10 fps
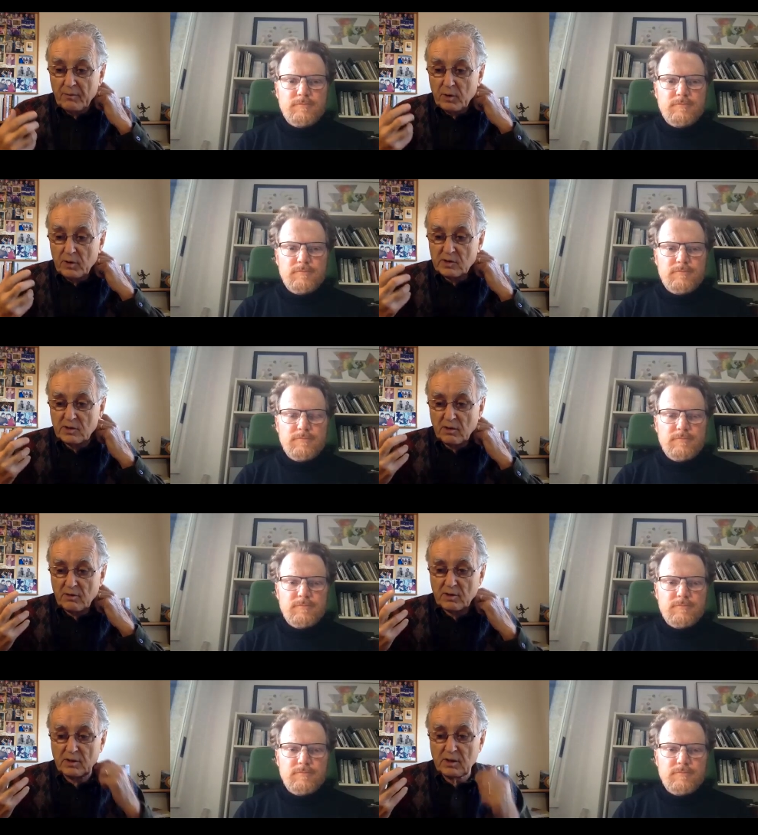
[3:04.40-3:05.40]
Speaker 1: was
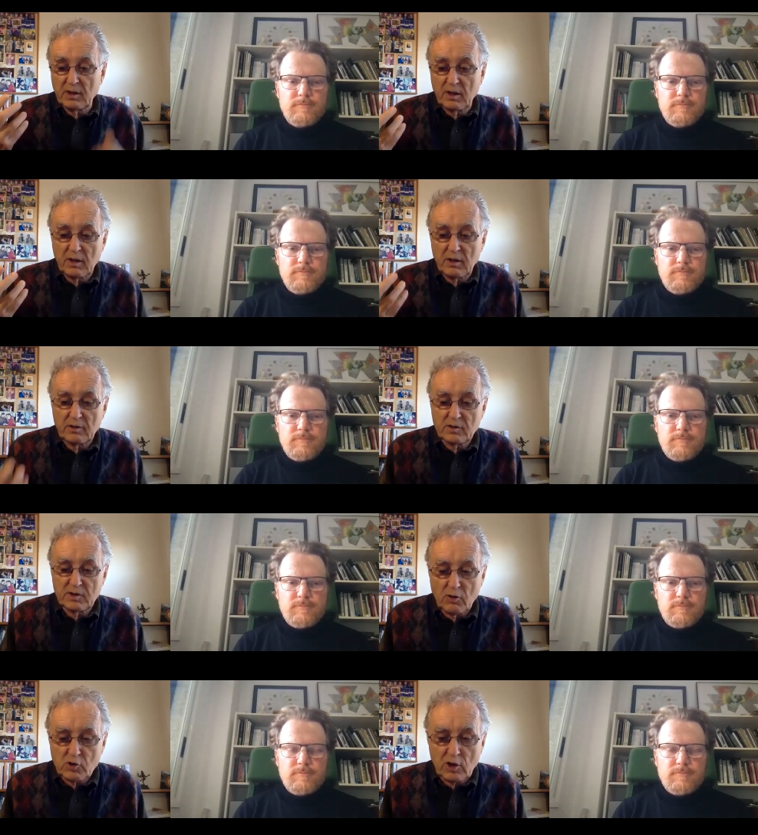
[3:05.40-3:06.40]
the uh,
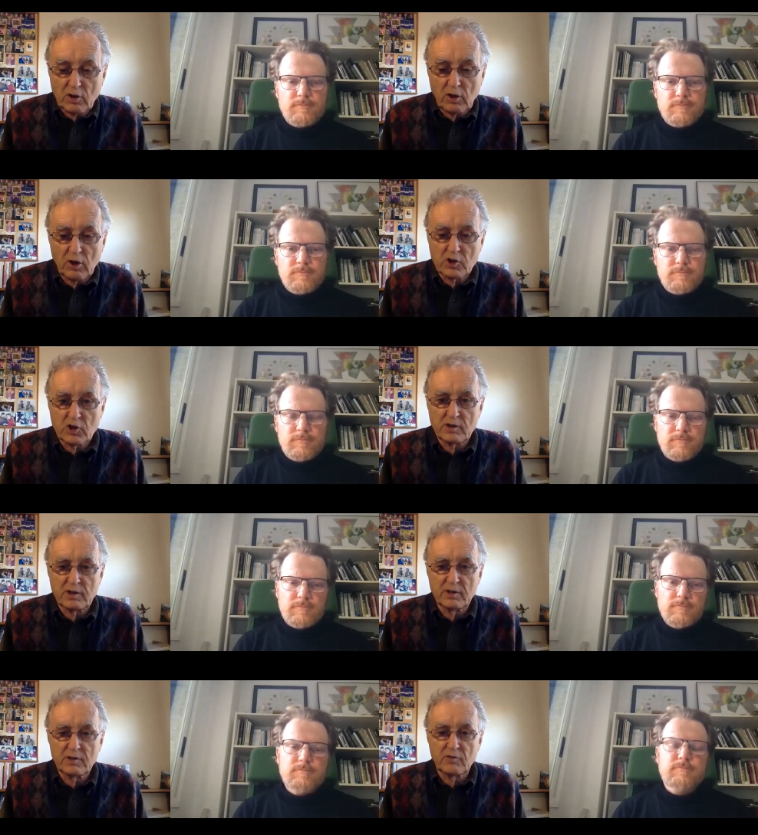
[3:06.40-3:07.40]
social
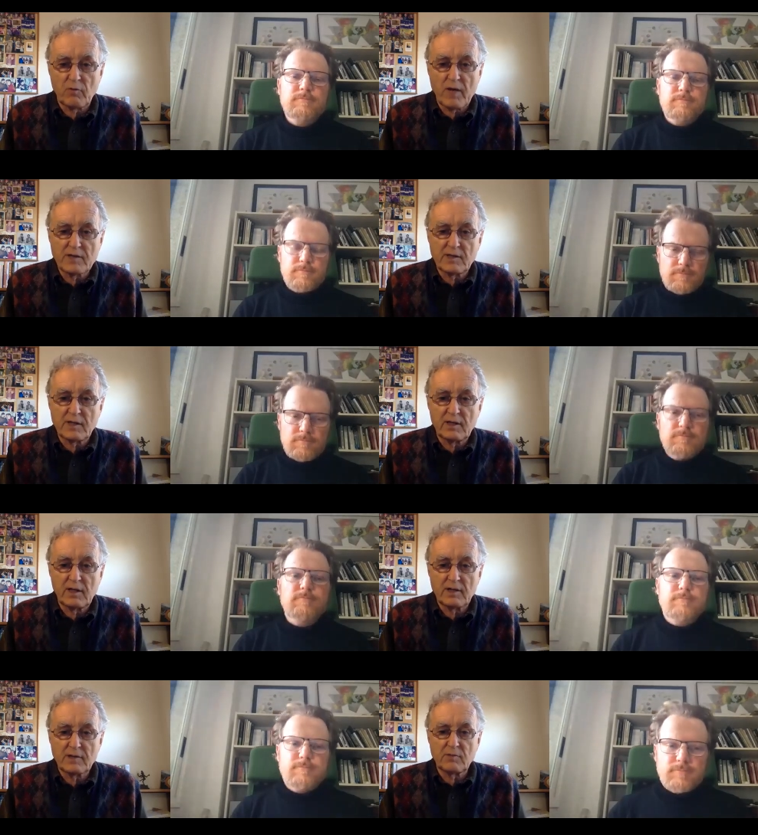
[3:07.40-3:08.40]
consciousness raising,
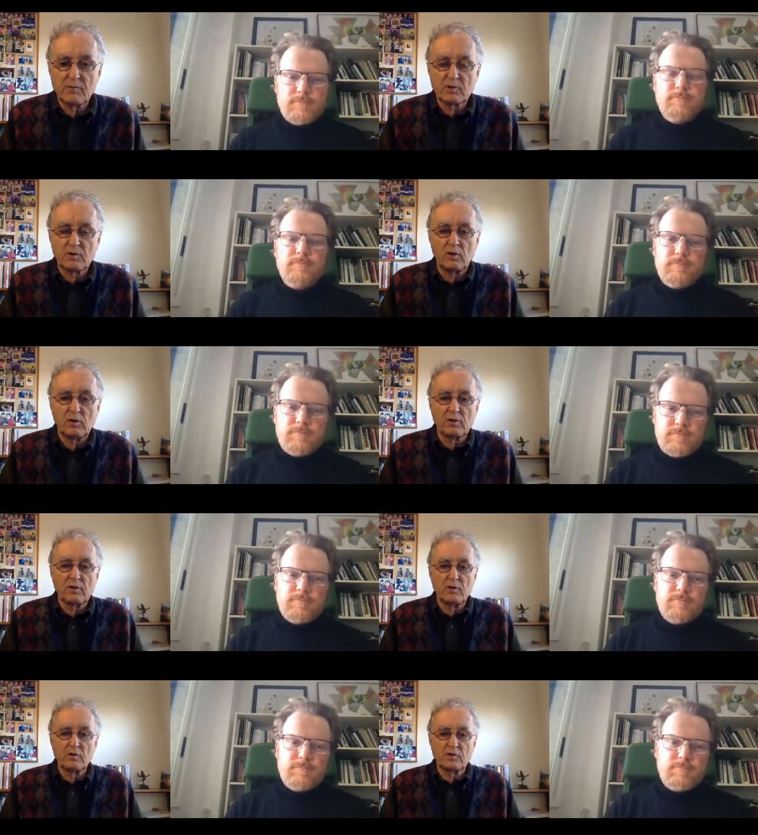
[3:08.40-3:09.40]
as it was called in
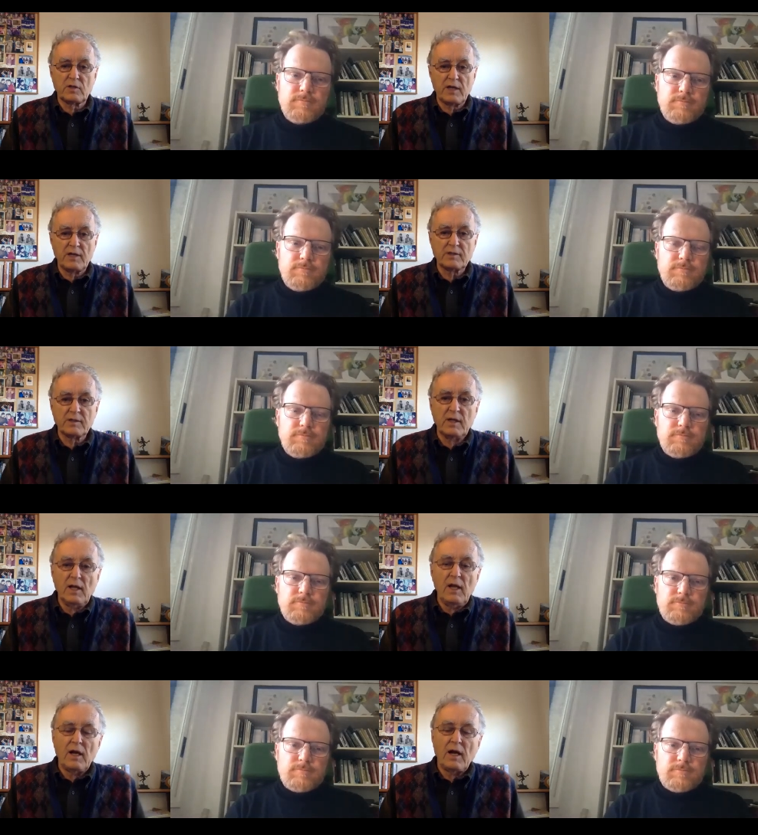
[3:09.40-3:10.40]
those days.
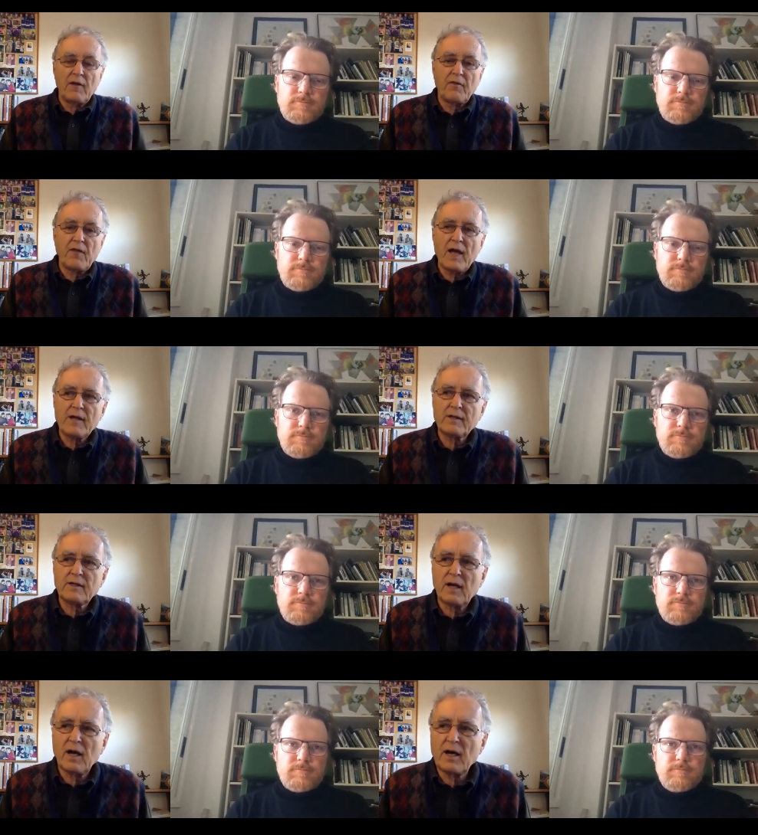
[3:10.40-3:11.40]
And that
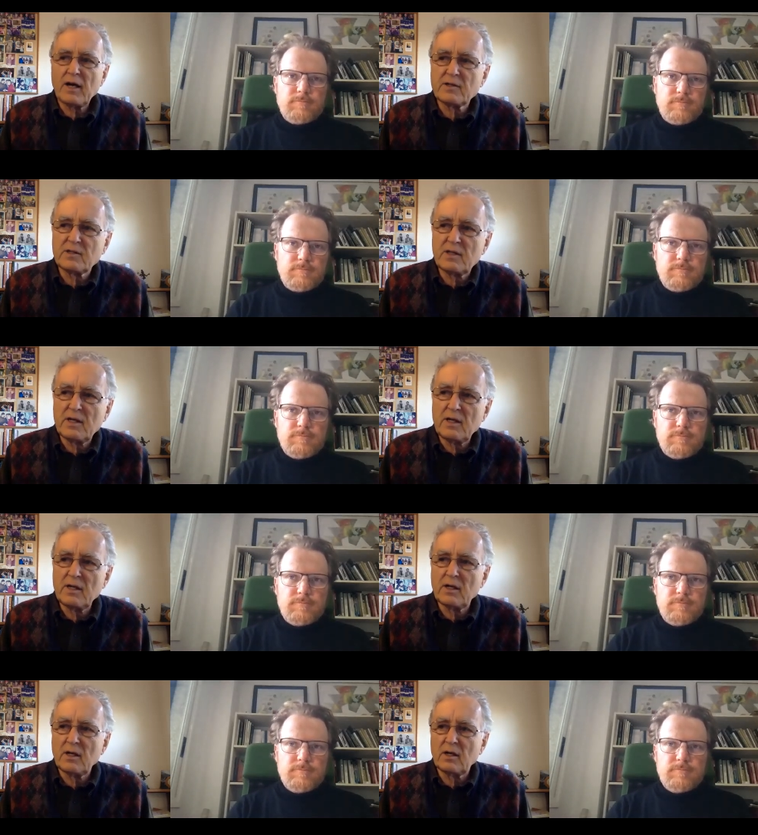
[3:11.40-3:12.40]
I
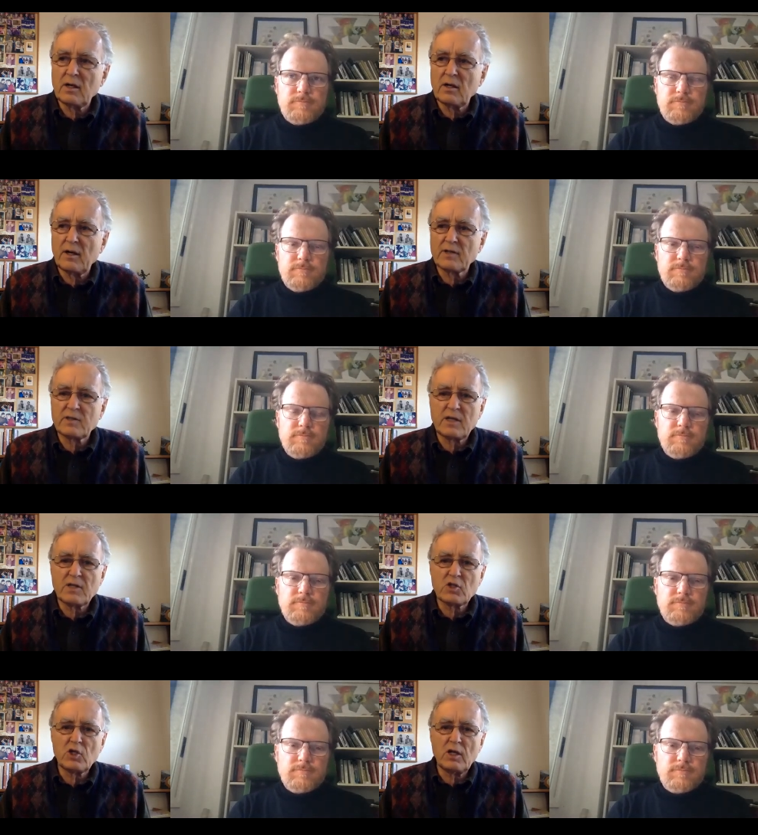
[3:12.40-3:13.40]
see uh,
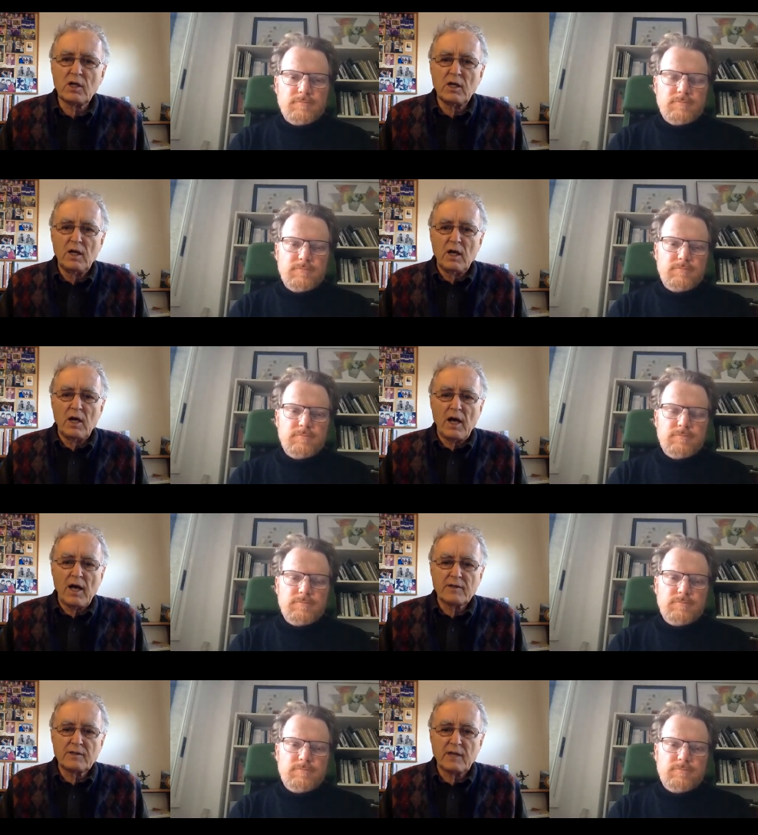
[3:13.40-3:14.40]
essentially
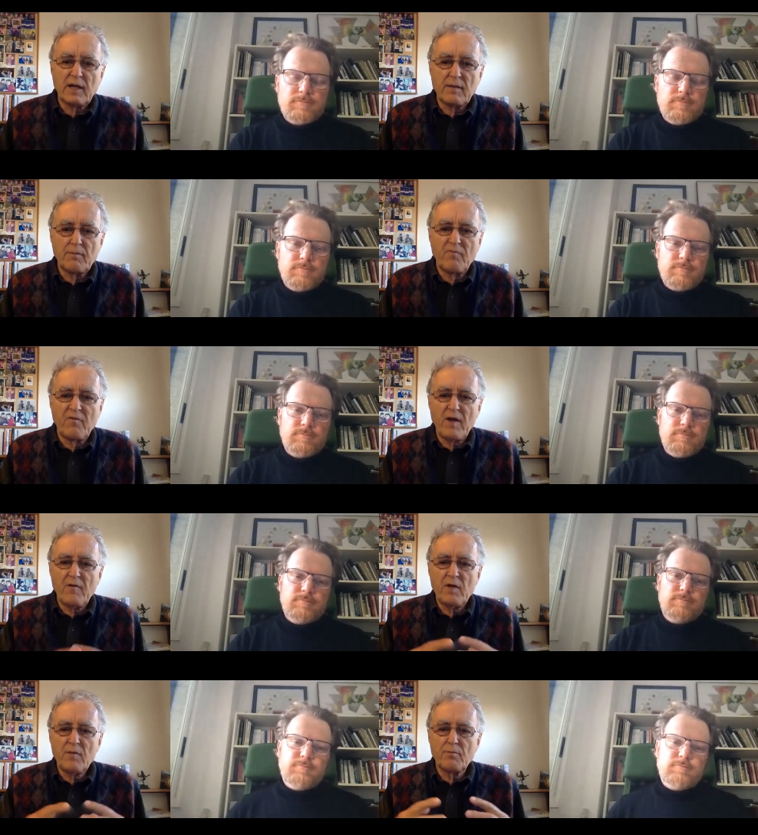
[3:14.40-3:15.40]
as a
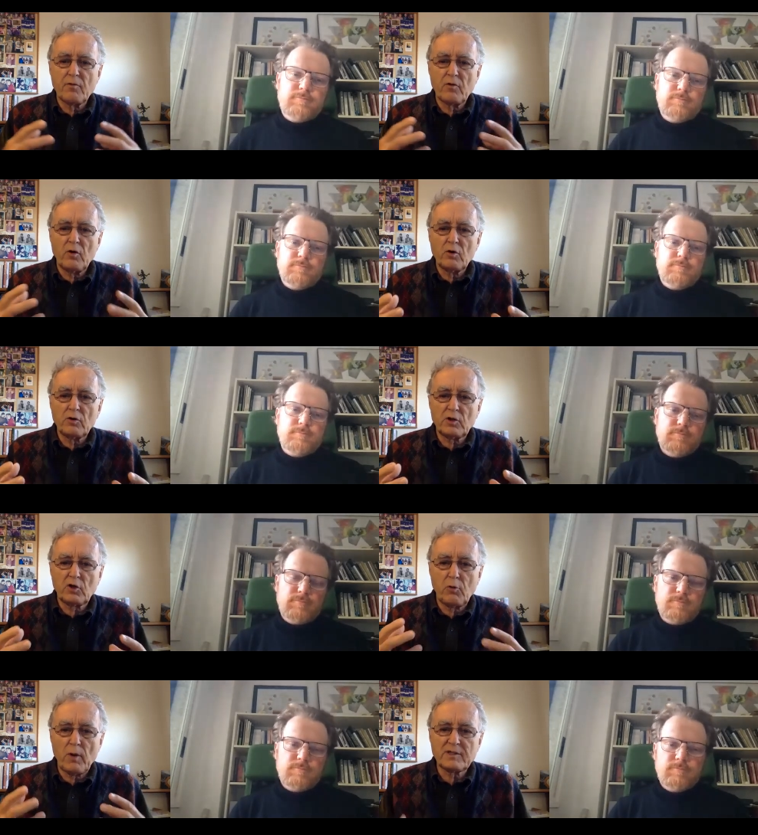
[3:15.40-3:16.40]
very broad
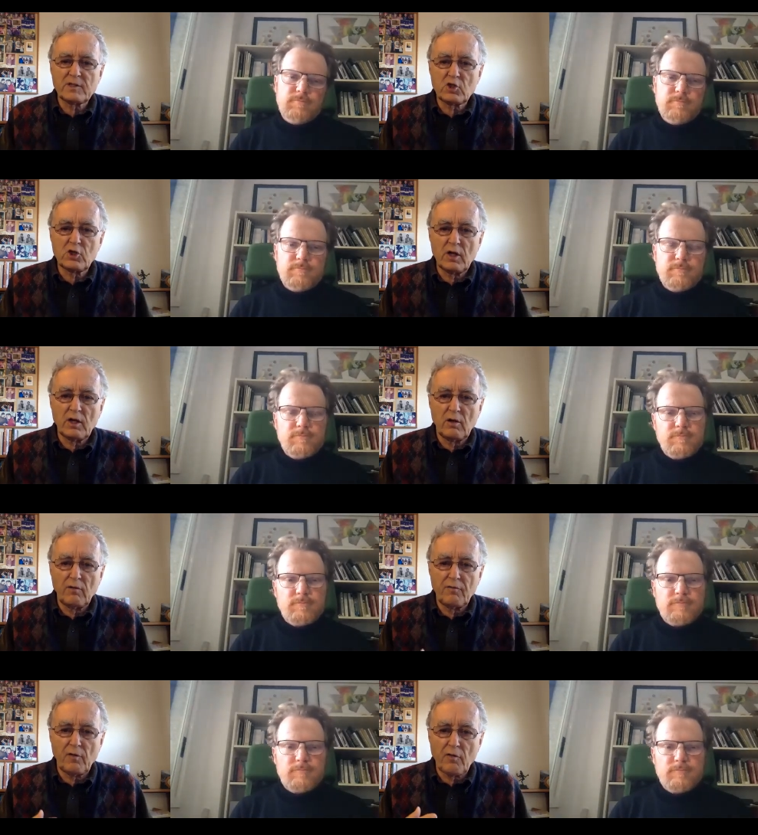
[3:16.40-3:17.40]
questioning
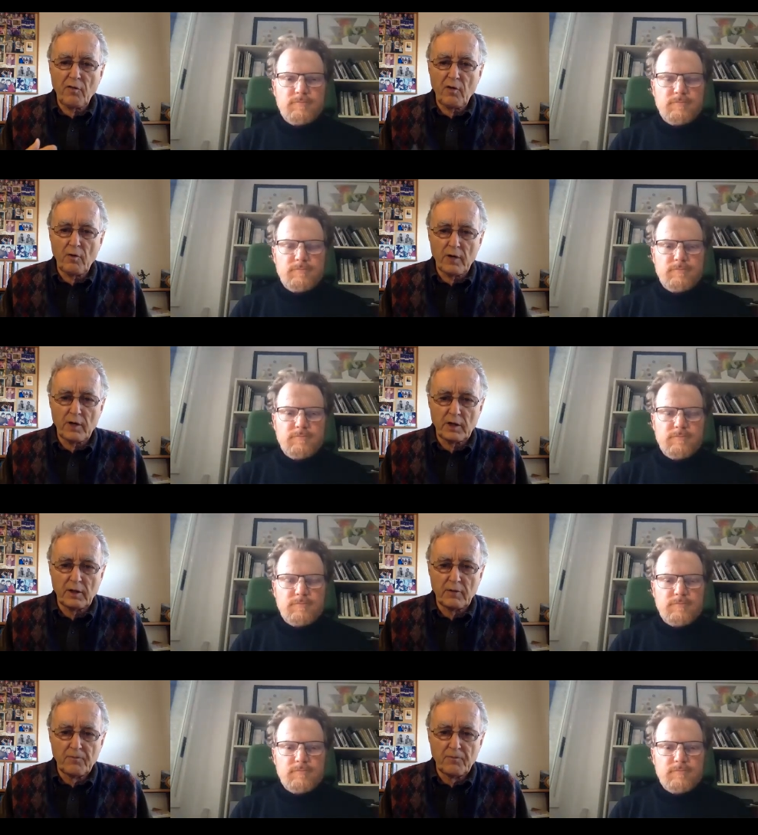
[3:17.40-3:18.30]
of authority.